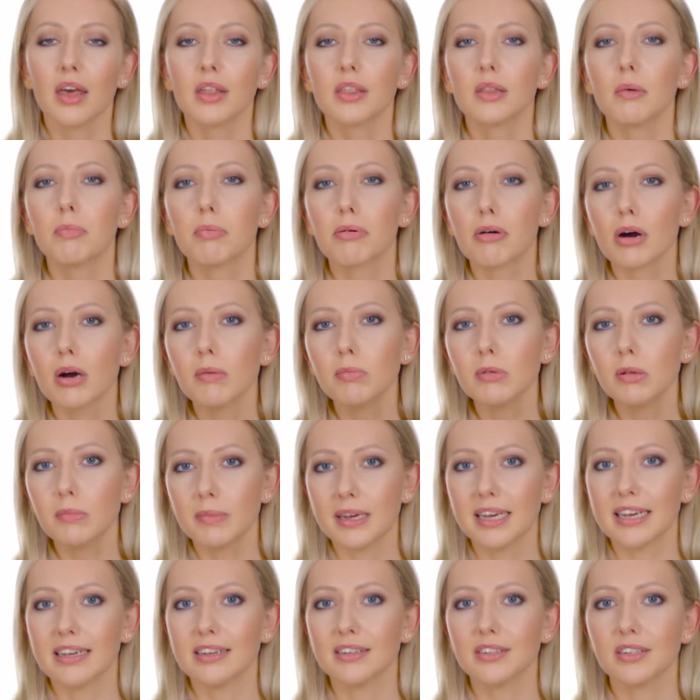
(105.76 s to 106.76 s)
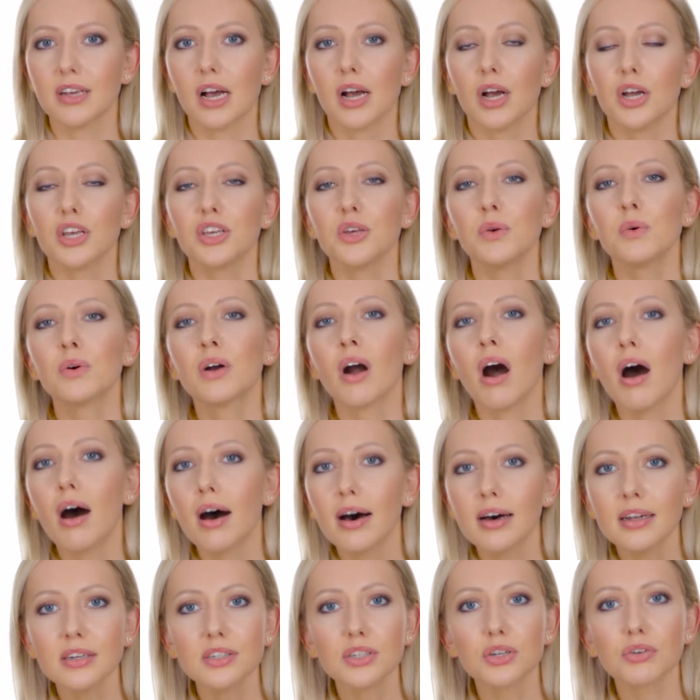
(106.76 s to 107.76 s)
The problem is, you
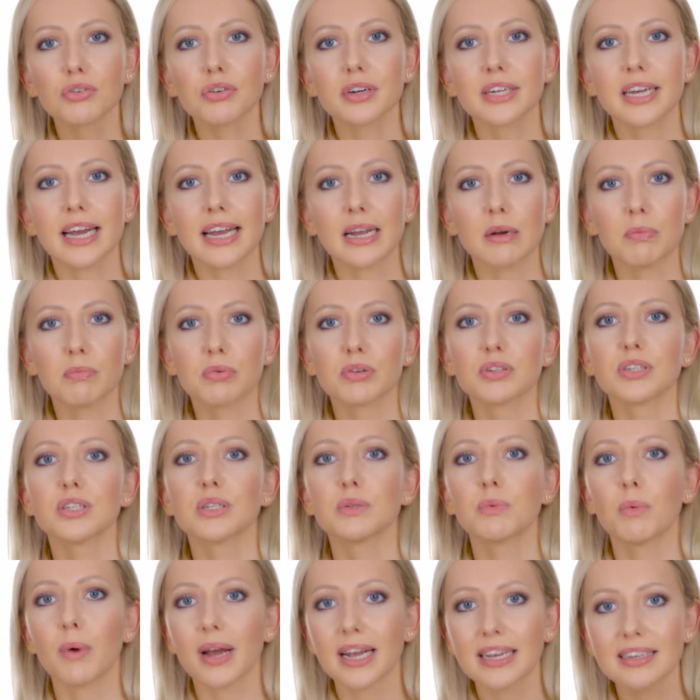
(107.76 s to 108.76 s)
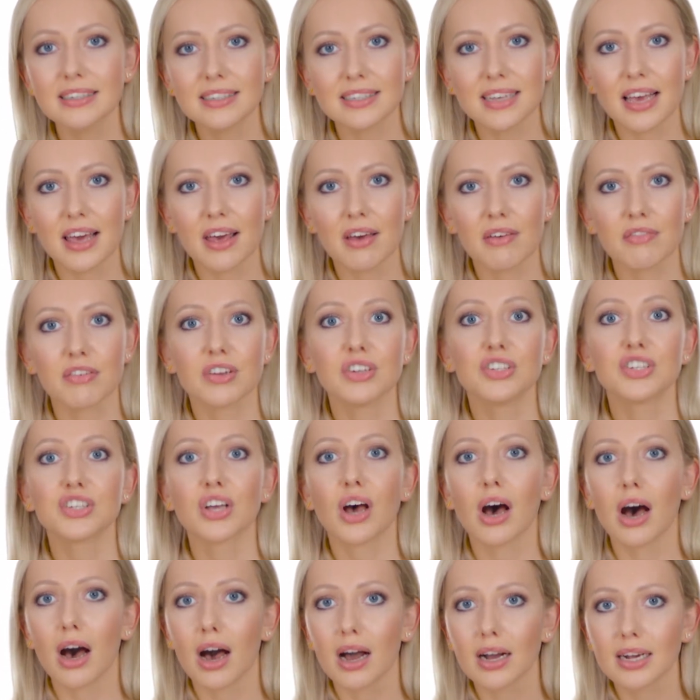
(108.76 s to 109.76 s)
can't create persuasive,
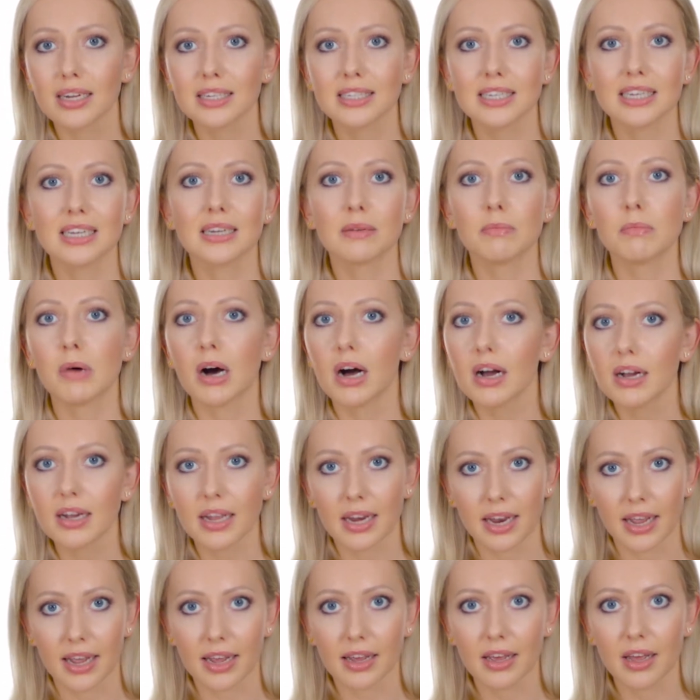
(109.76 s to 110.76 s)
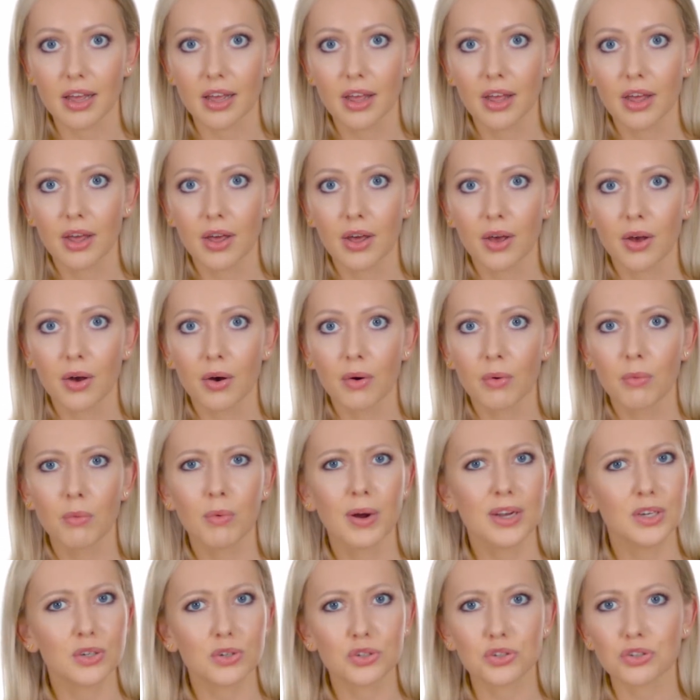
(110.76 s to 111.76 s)
targeted marketing
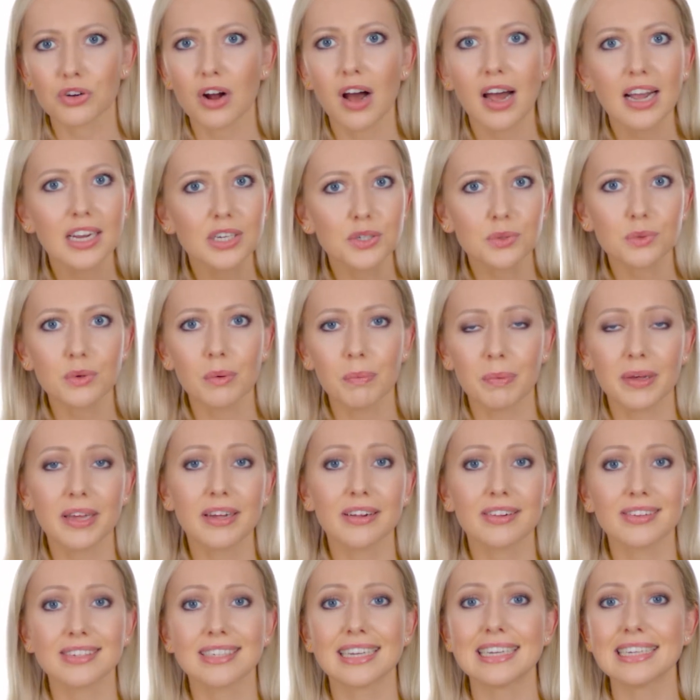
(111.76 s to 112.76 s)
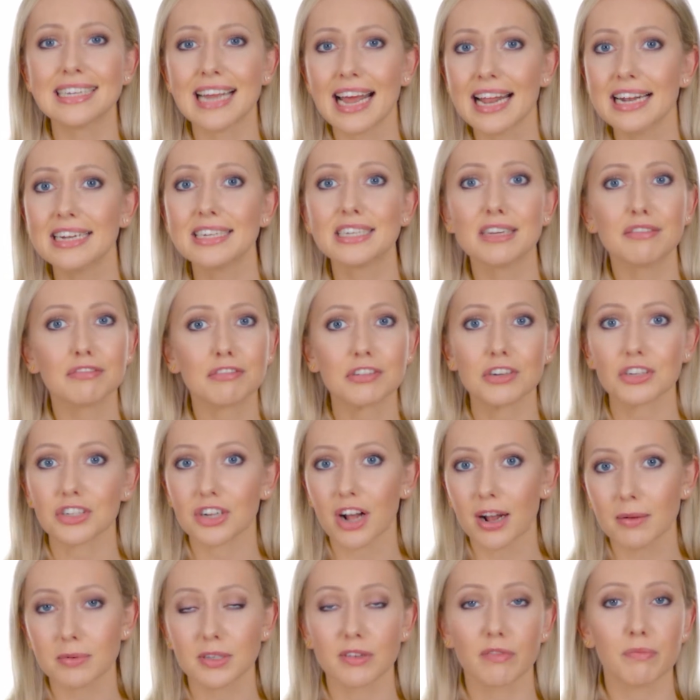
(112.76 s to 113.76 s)
when you're trying to appeal to 10 different
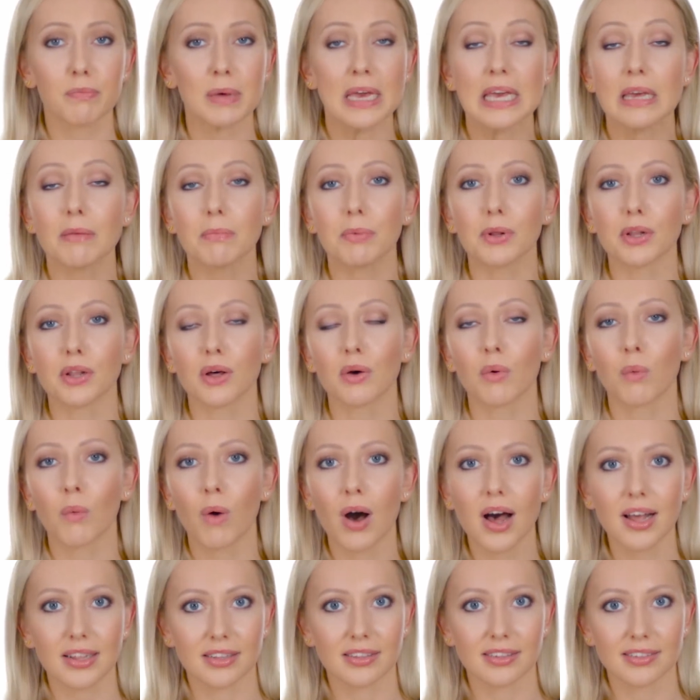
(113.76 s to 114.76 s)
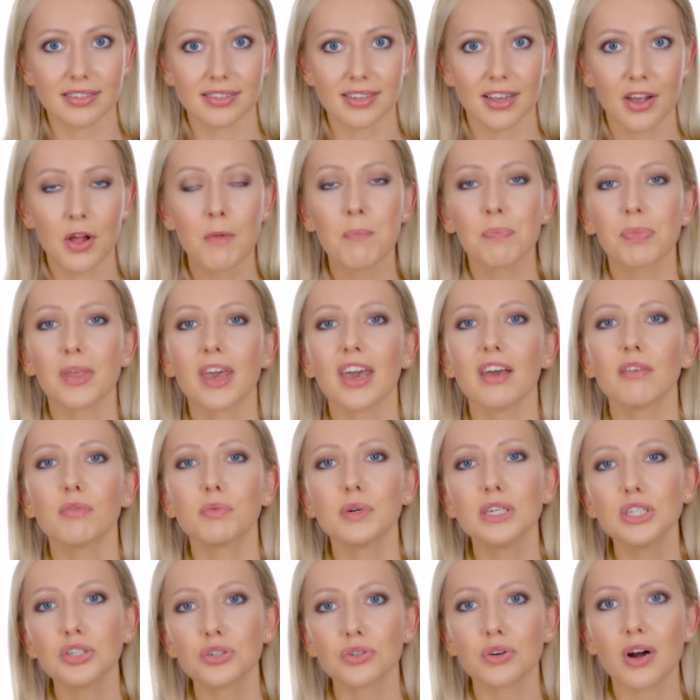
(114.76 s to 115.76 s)
types of people at once. If
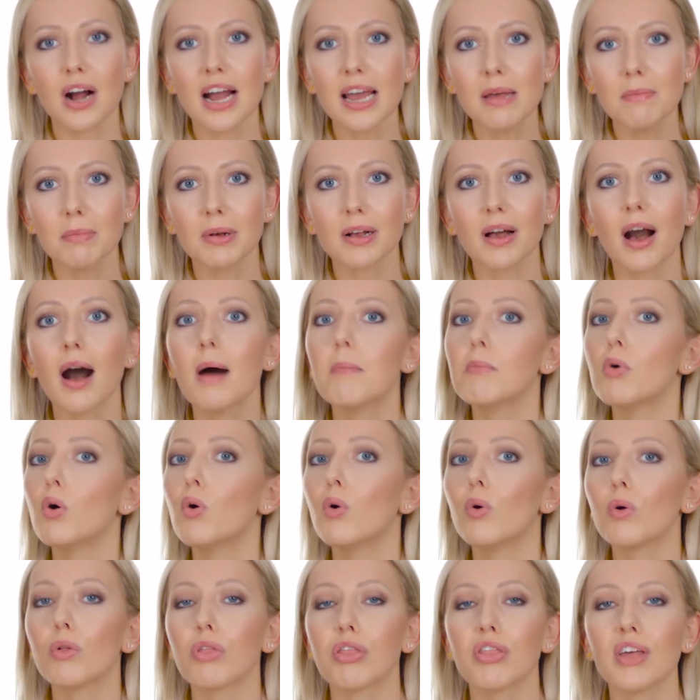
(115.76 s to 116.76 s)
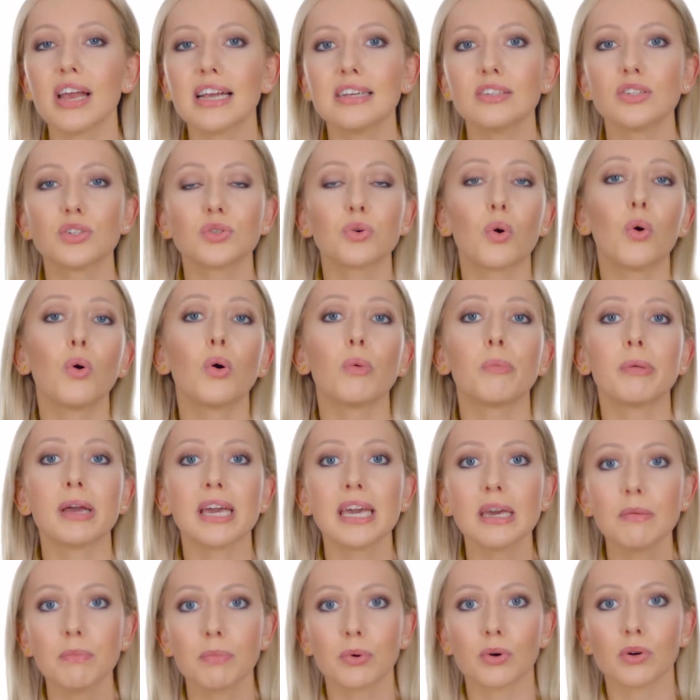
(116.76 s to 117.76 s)
we try and become all things to all
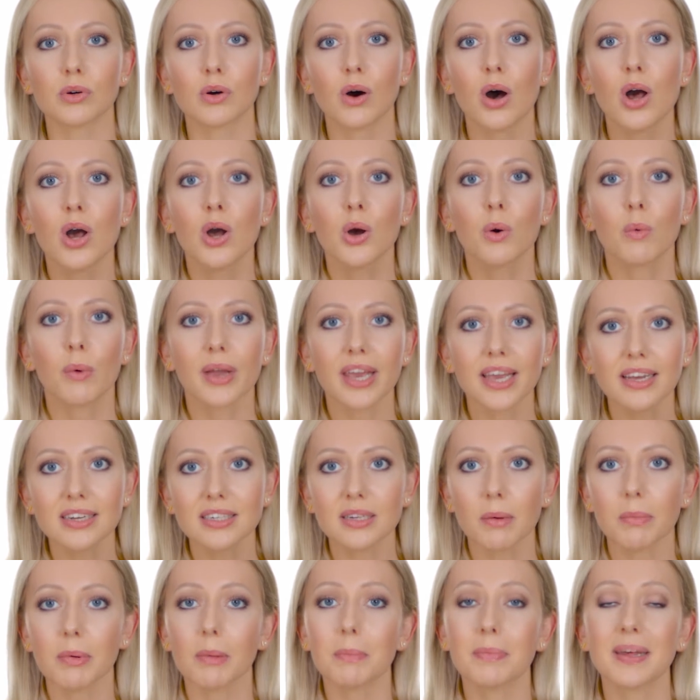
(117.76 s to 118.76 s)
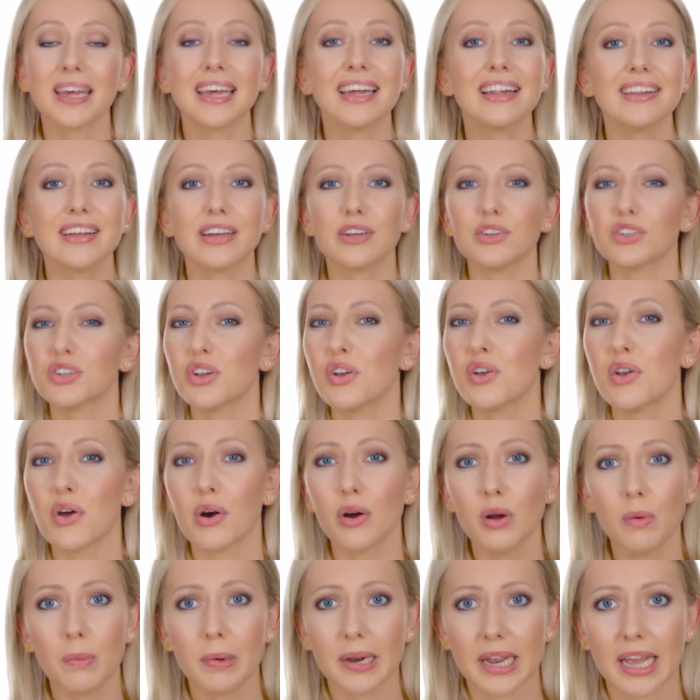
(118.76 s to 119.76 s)
people, we end up appealing to
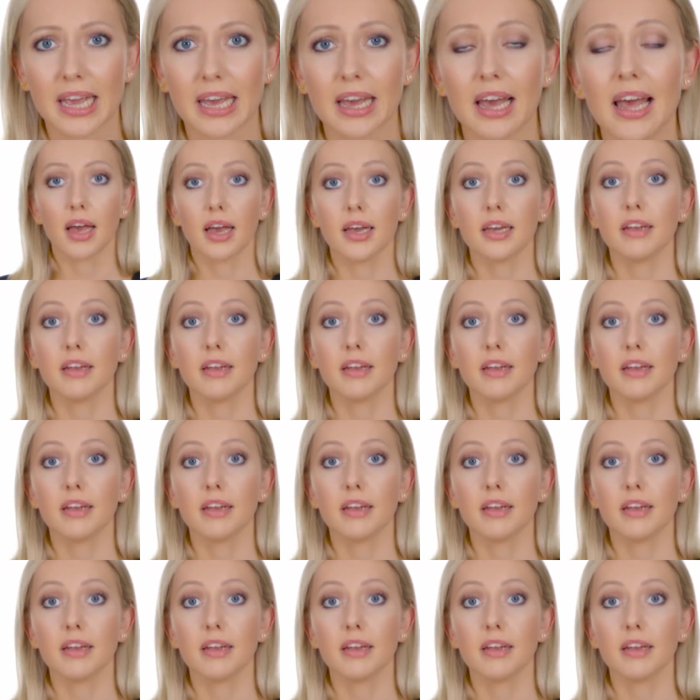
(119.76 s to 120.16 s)
nobody.